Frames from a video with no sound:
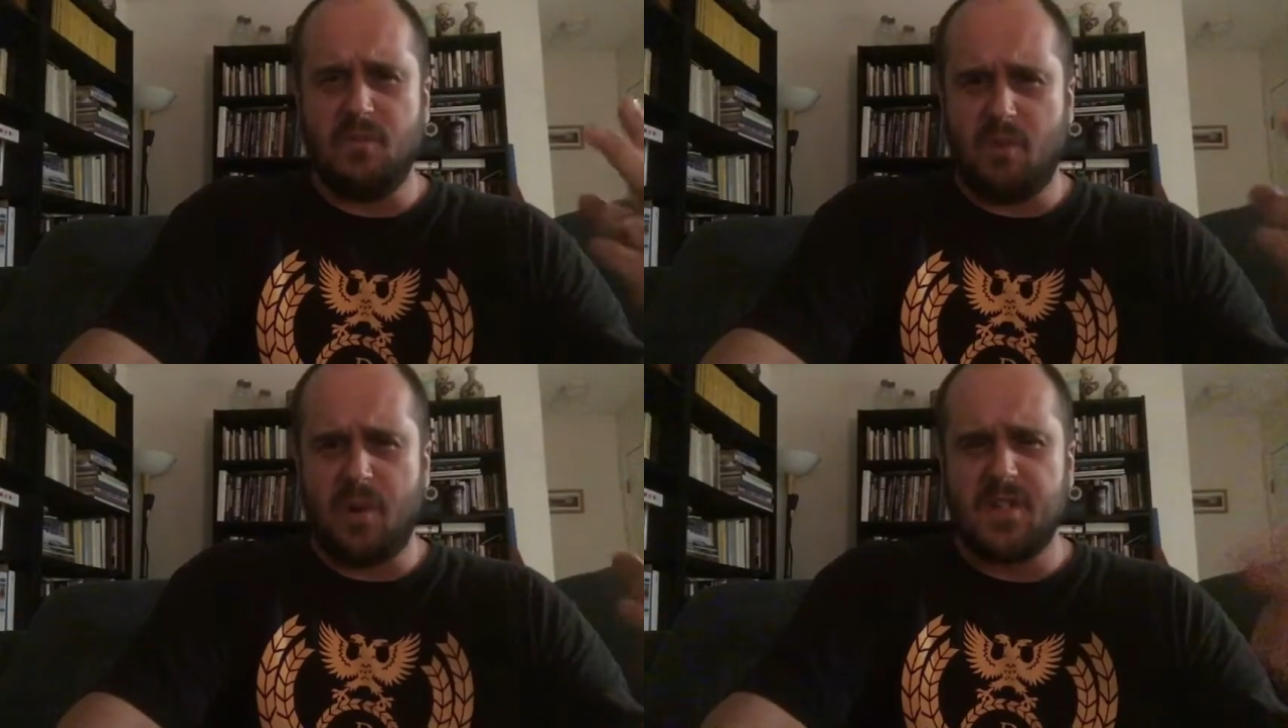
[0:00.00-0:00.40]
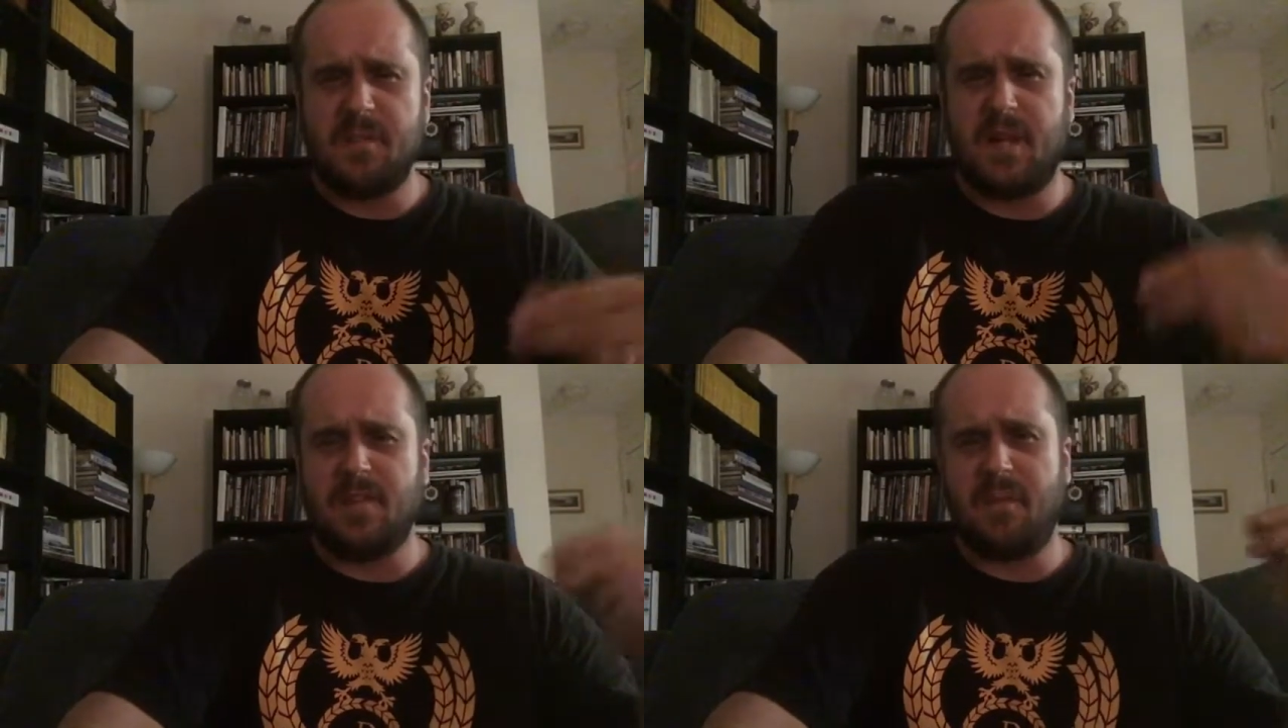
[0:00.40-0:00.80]
words
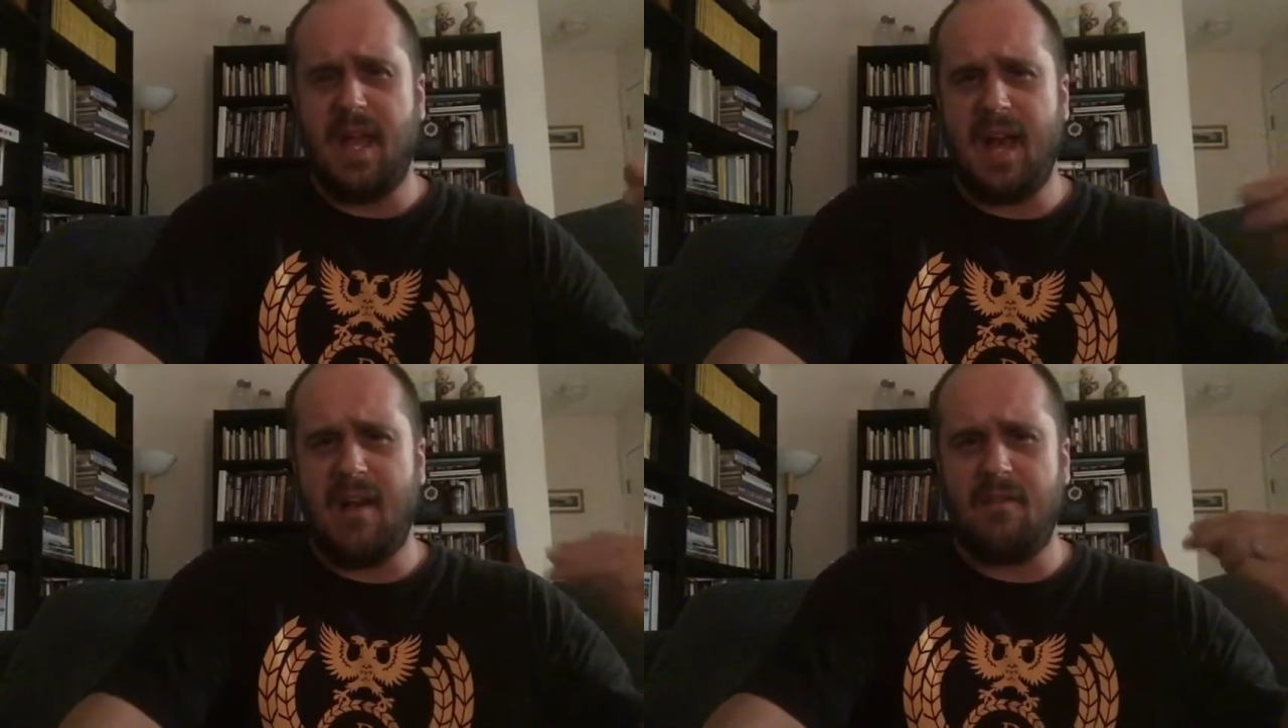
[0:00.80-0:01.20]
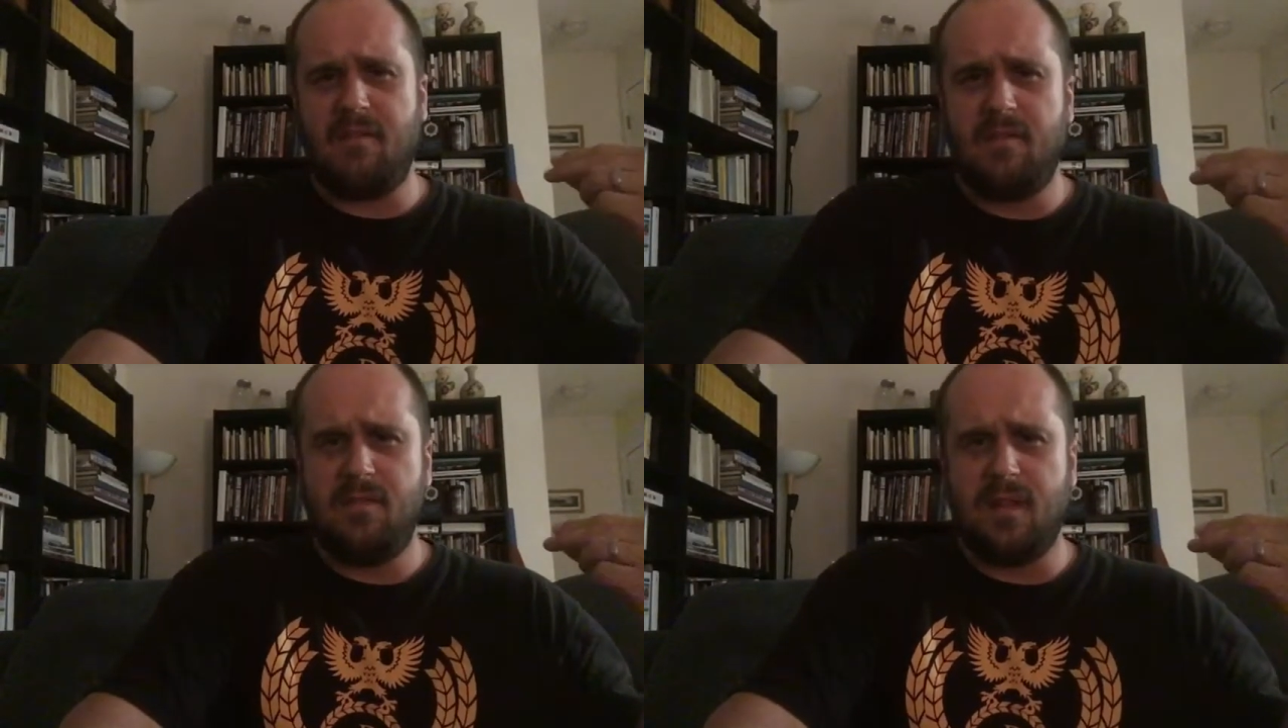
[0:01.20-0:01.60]
because we have
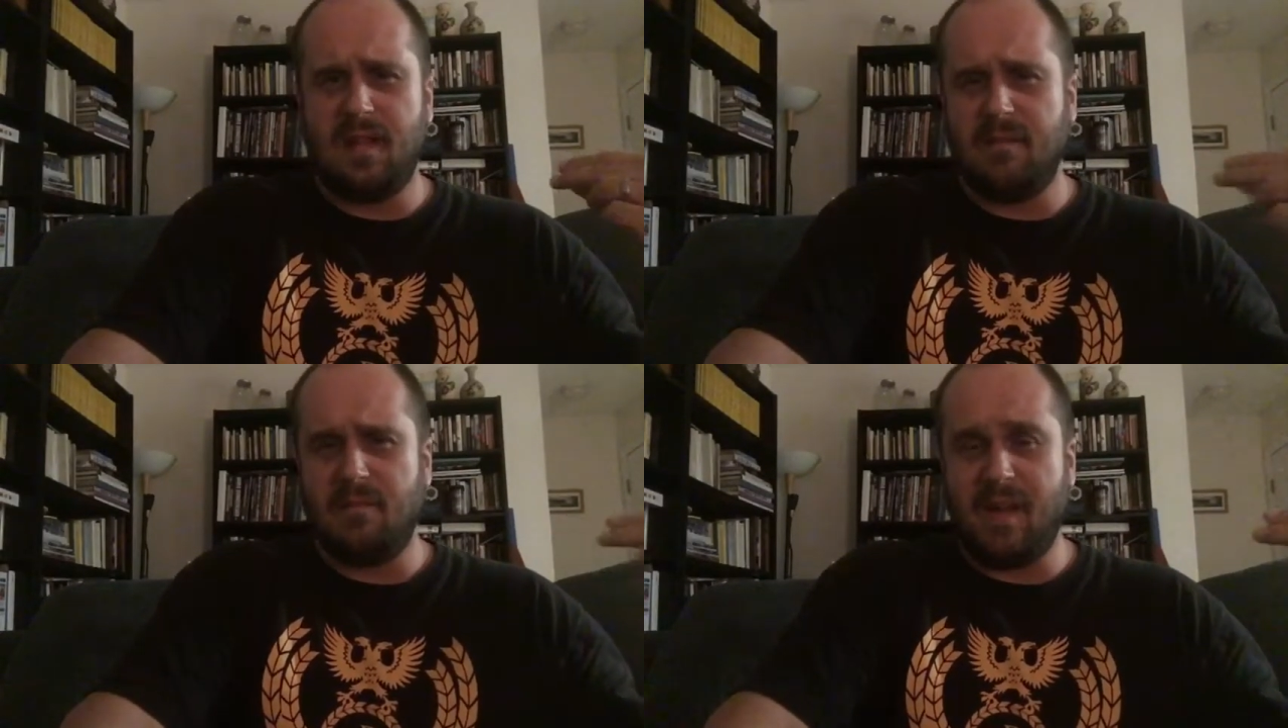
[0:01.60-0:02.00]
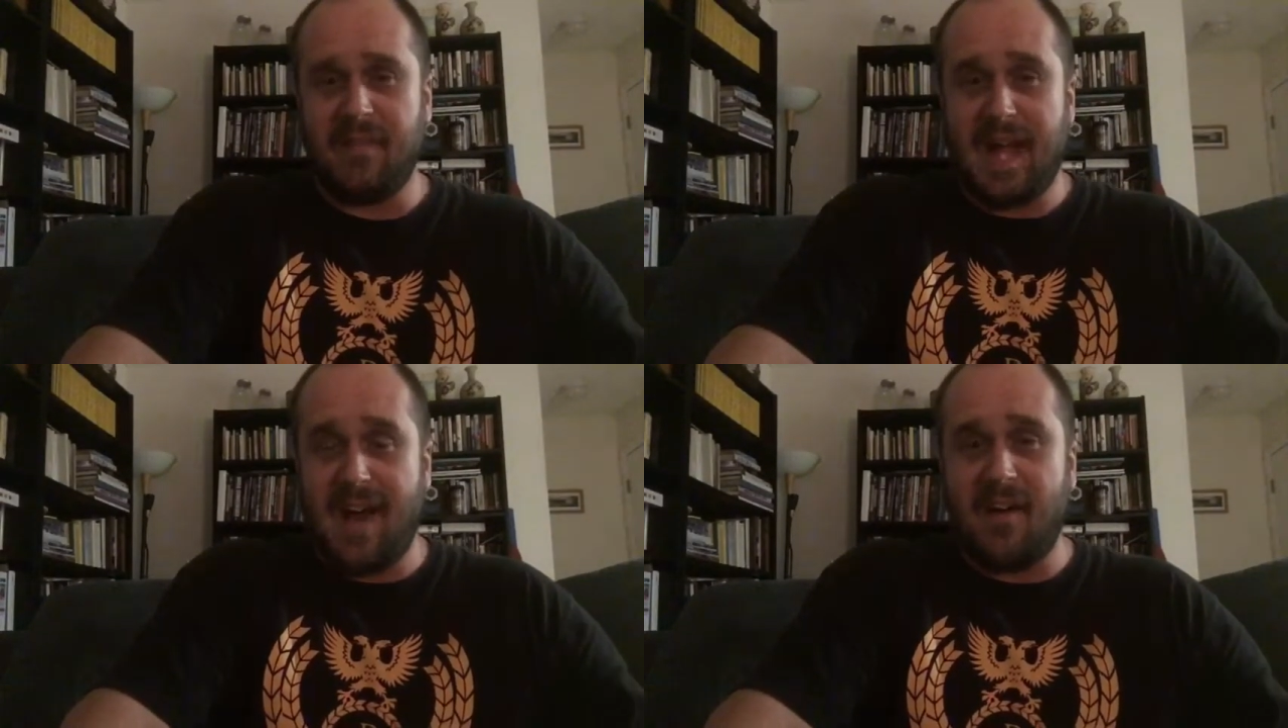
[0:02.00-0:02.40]

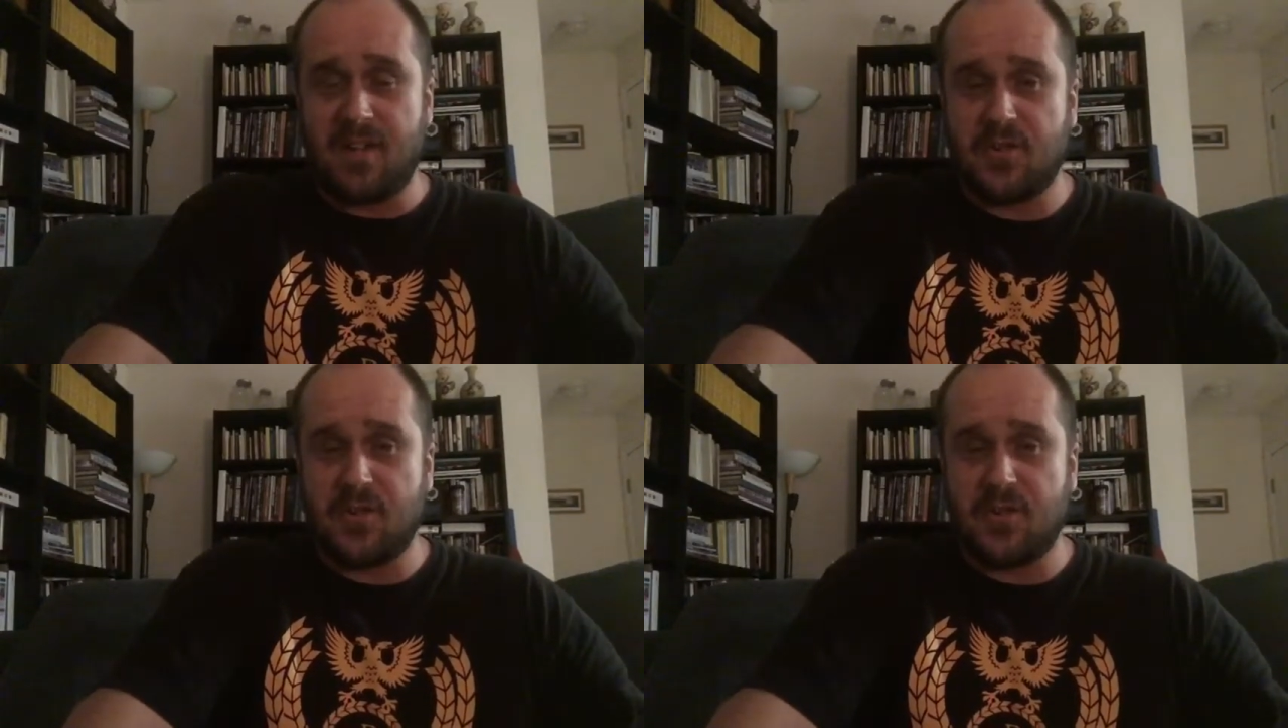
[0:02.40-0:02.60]
a